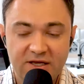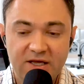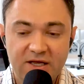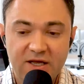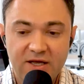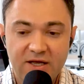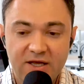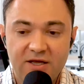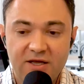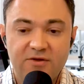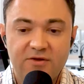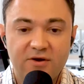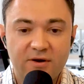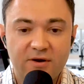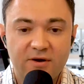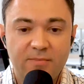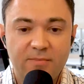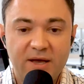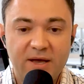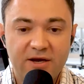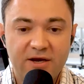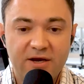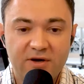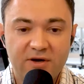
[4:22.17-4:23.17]
there a
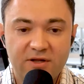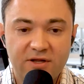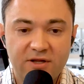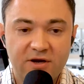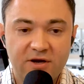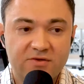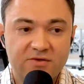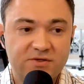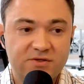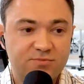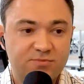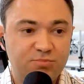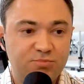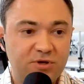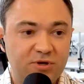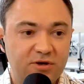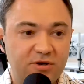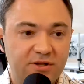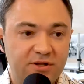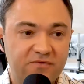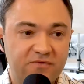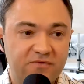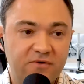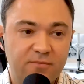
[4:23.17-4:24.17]
battery in there, it's just
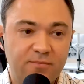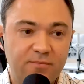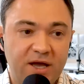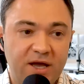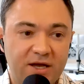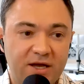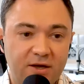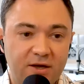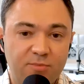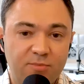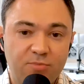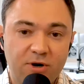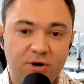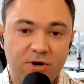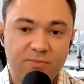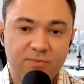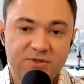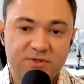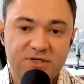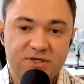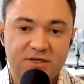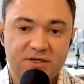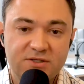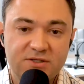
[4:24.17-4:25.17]
purely for backup
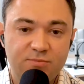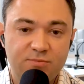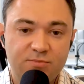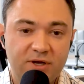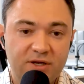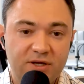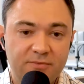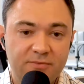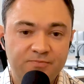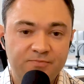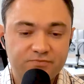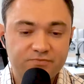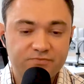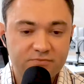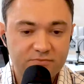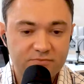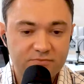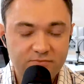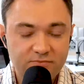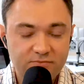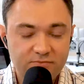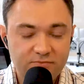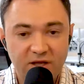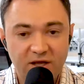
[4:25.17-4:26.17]
purposes. But
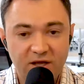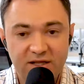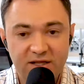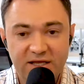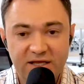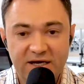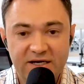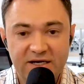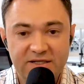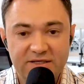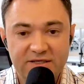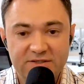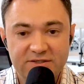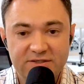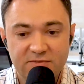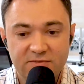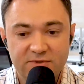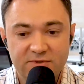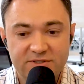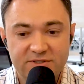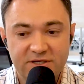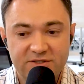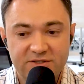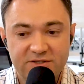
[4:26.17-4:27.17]
a lot of these
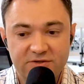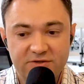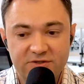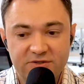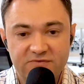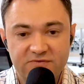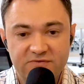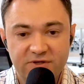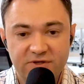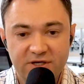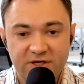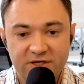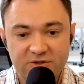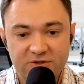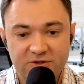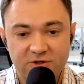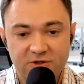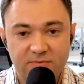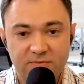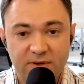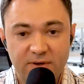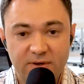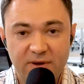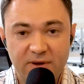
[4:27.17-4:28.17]
thermostats are just fully
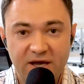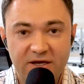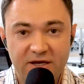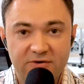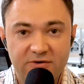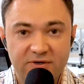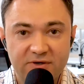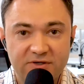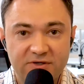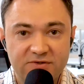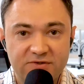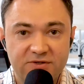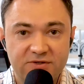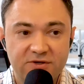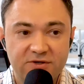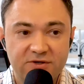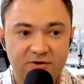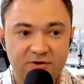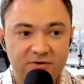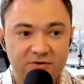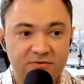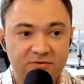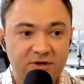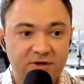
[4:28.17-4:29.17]
controlled by batteries, so
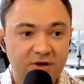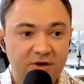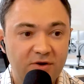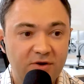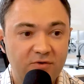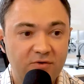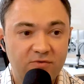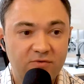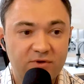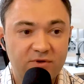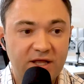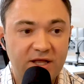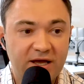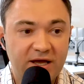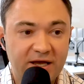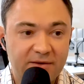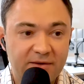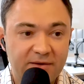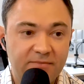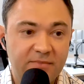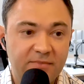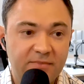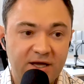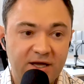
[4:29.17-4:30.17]
you're
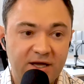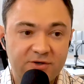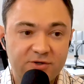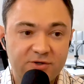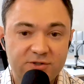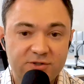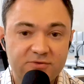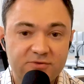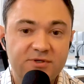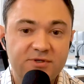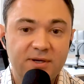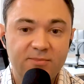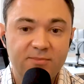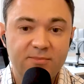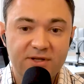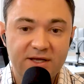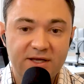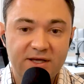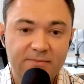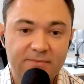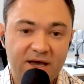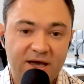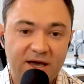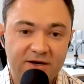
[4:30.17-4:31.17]
relying on 2 AA
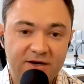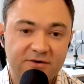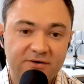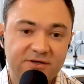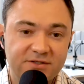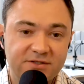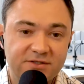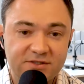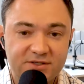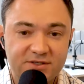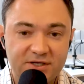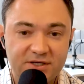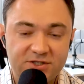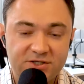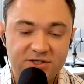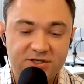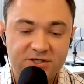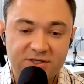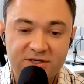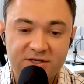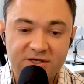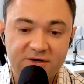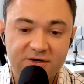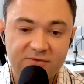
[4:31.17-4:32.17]
batteries
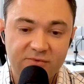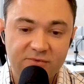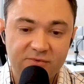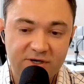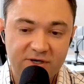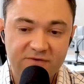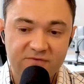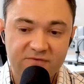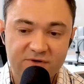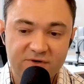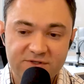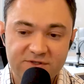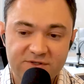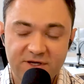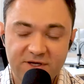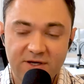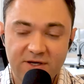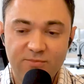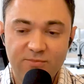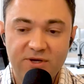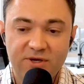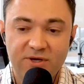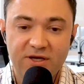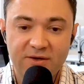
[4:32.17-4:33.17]
essentially, or whatever it's going to
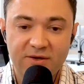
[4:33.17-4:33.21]
be,